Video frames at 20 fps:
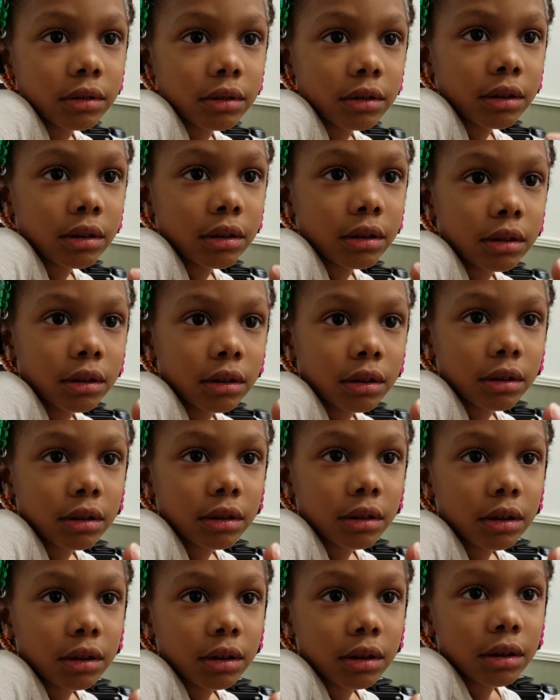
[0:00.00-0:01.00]

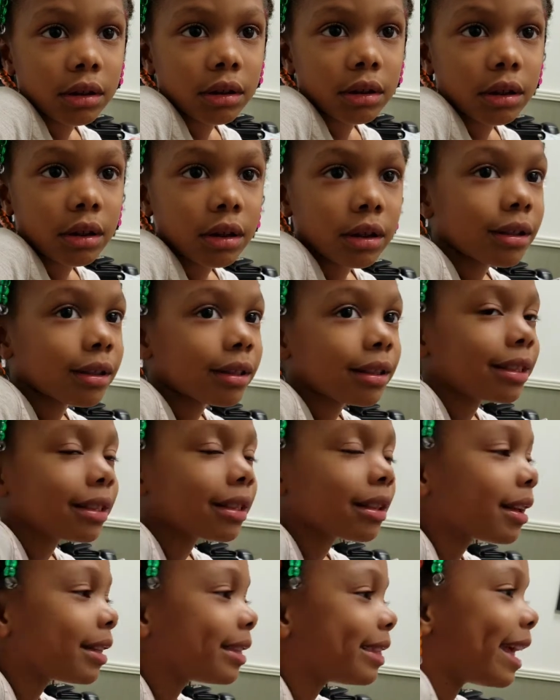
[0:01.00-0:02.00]
Because
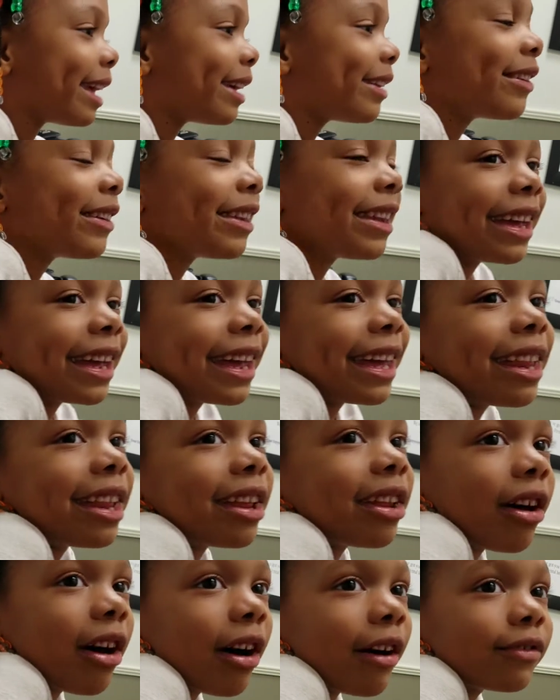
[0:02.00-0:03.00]
grandpa they is holding
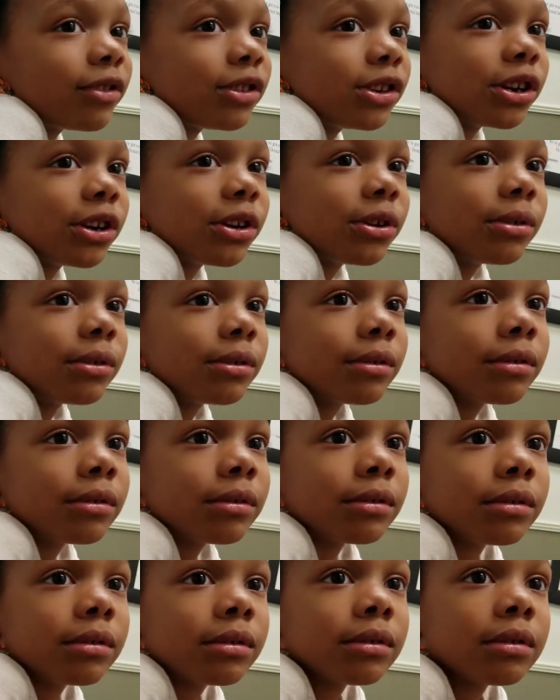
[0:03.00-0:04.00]
her stuff too?
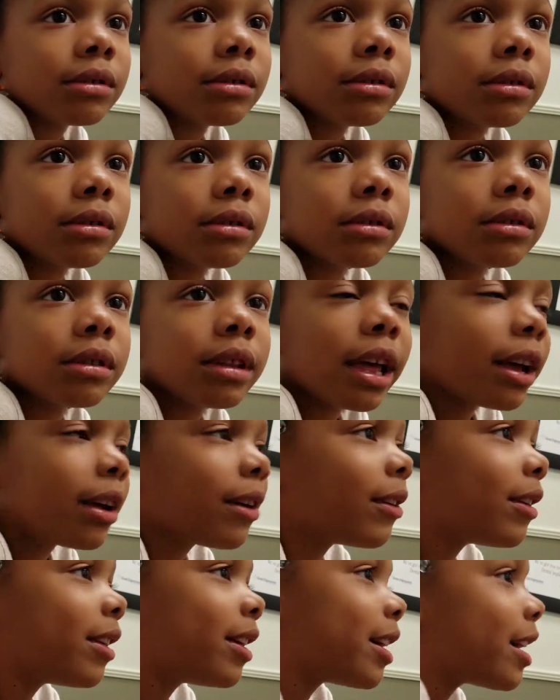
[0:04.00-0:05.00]
hostage. Huh? They
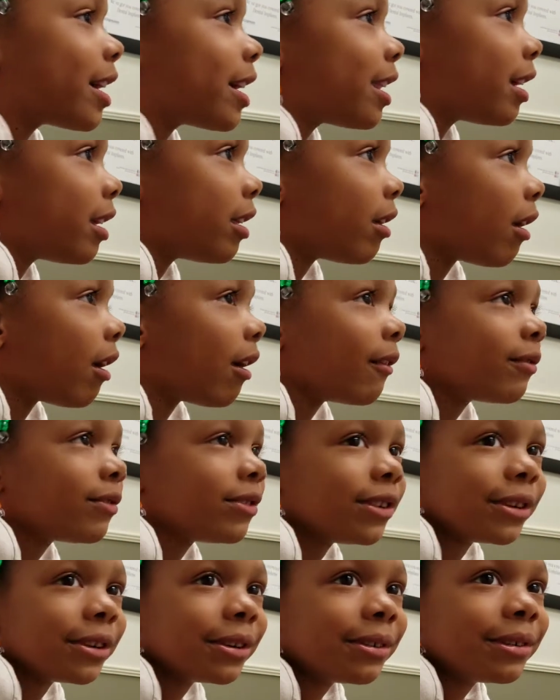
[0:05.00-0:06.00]
couldn't get it off
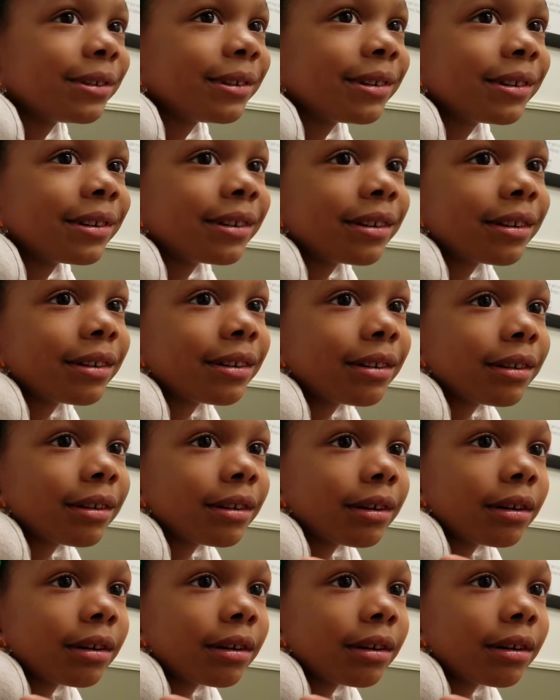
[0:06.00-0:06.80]
too? No.